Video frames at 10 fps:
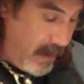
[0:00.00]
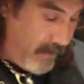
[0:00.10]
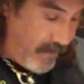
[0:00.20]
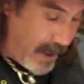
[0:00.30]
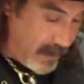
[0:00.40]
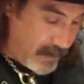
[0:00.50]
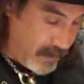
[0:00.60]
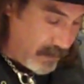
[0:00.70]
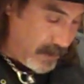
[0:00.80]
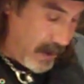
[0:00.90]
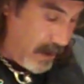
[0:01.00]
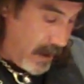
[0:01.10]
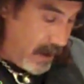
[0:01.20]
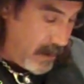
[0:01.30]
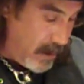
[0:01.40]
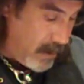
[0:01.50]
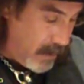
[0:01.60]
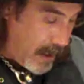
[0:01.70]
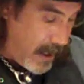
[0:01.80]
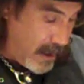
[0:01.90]
Fat Tuesday night,
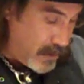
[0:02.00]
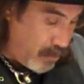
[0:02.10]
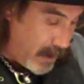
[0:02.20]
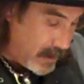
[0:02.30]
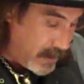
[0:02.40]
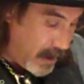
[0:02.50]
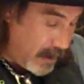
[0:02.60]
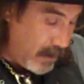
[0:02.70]
Ash Wednesday